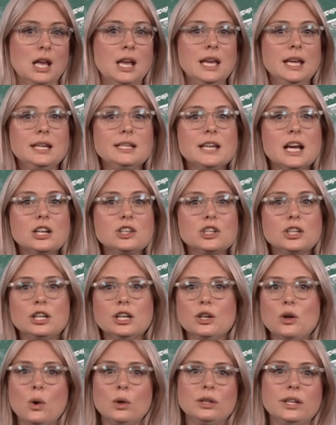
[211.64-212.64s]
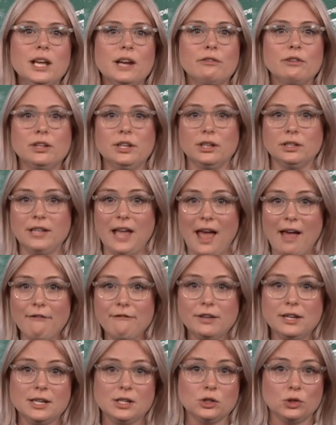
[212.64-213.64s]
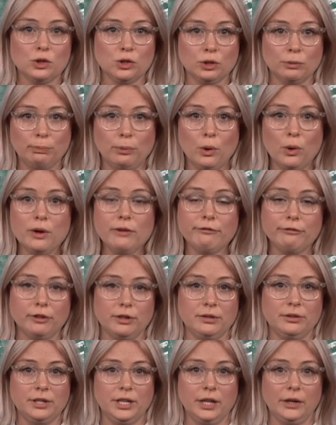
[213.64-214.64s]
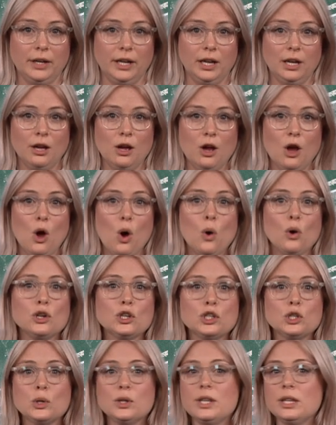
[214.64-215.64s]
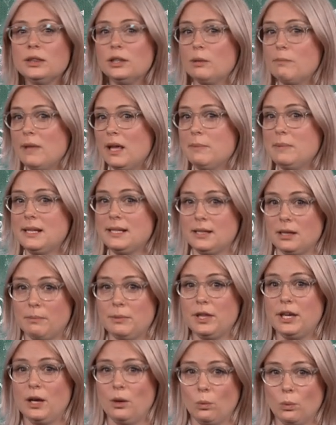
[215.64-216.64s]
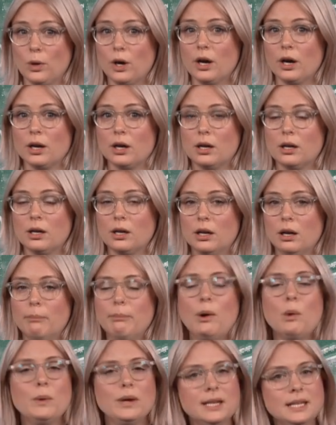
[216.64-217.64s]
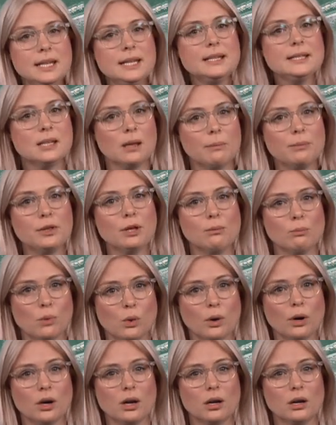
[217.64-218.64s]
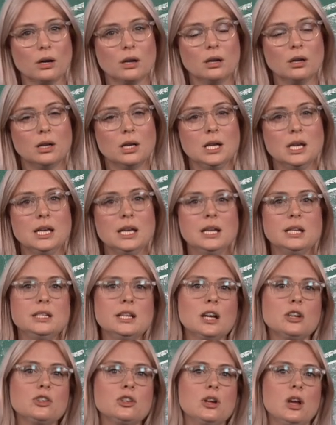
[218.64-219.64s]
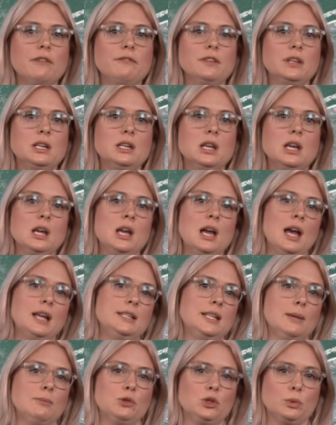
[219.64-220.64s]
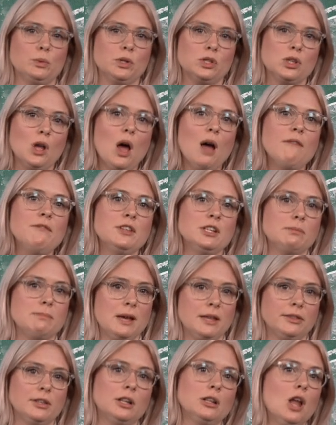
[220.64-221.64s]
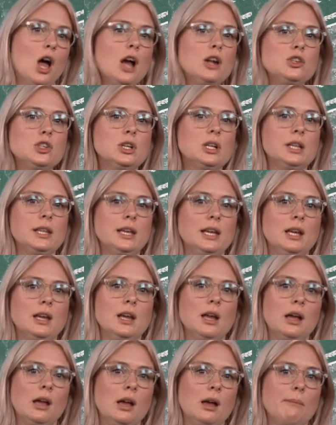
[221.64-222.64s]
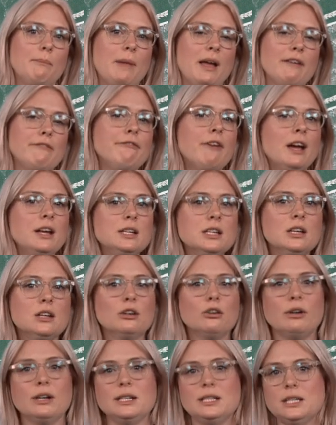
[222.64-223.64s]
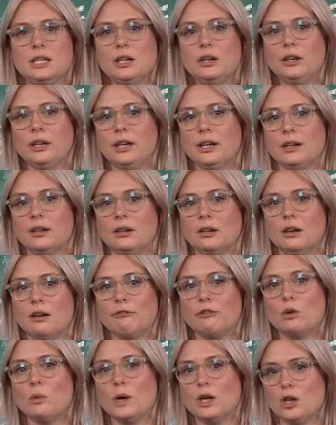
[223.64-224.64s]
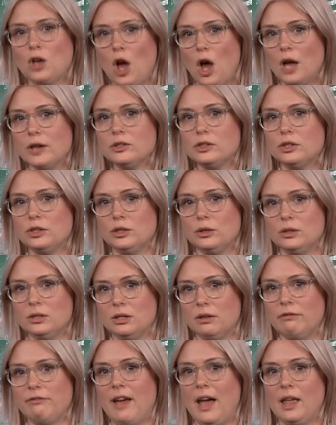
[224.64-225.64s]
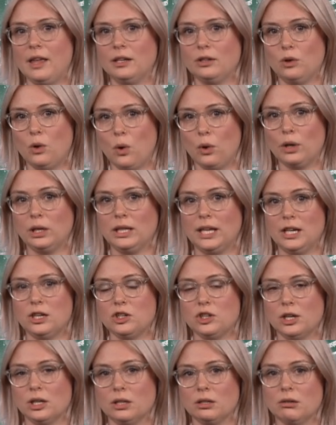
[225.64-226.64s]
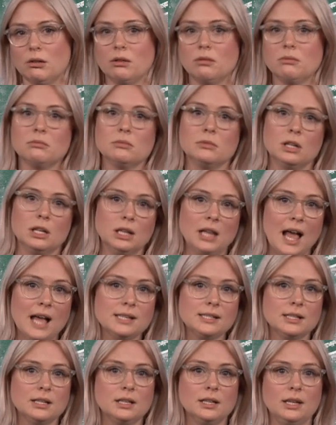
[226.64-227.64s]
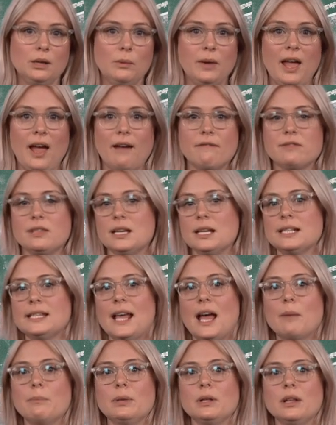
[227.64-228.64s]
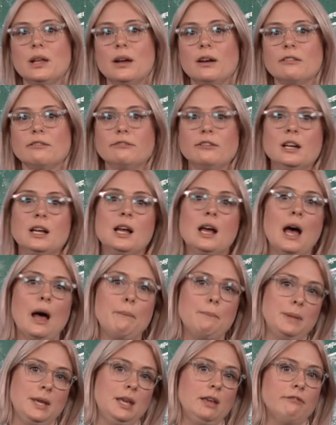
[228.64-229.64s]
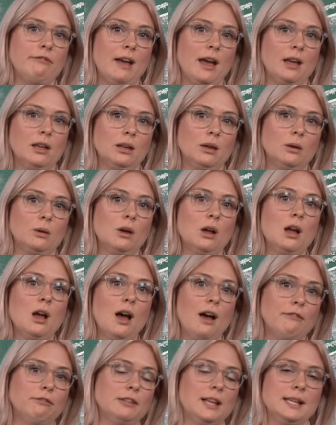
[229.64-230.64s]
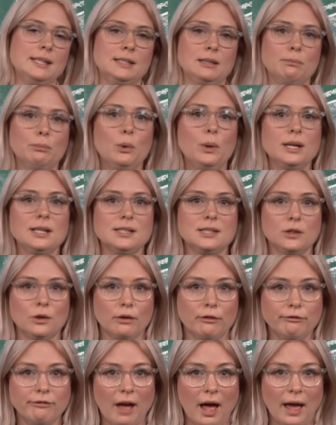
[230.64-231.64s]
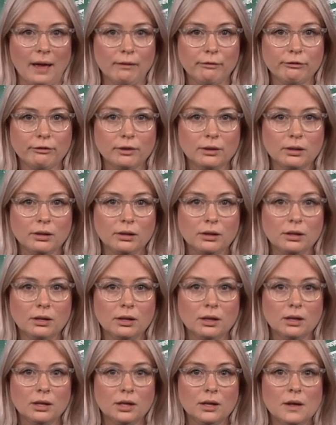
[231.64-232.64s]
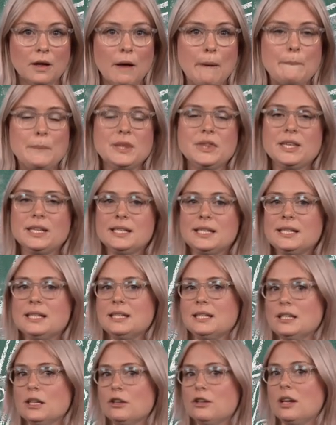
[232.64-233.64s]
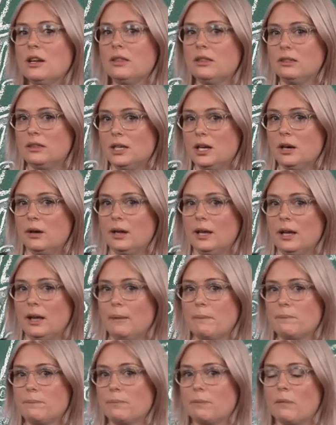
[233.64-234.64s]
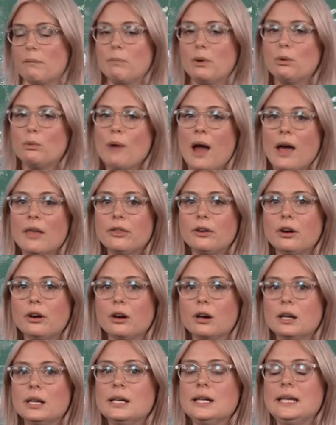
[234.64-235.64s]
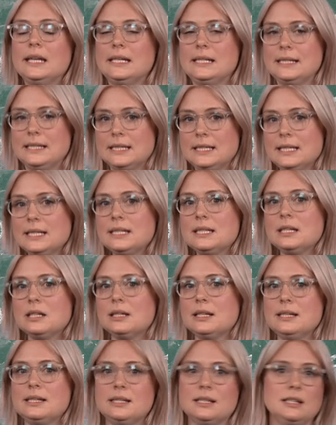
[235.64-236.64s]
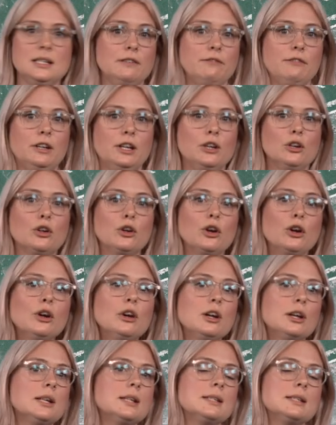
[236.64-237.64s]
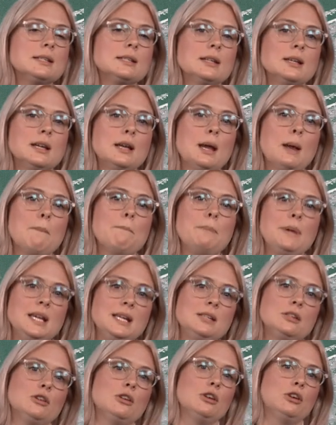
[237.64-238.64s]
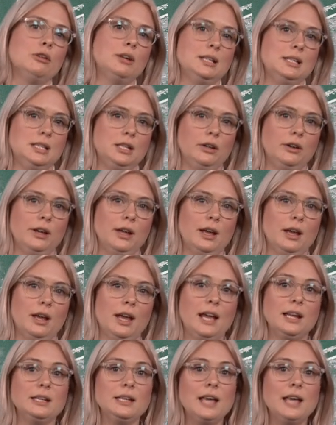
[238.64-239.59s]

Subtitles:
Induction can only ever yield evidence or support for a theory or show that there may be something at work, but we need something more. Induction often attempts to resolve this methodologically by finding a criterion for what constitutes a valid correlation. Classically, we have the example of a p-value of less than 0.05. But this is still not a theory, but rather a statistically significant occurrence based on a criteria and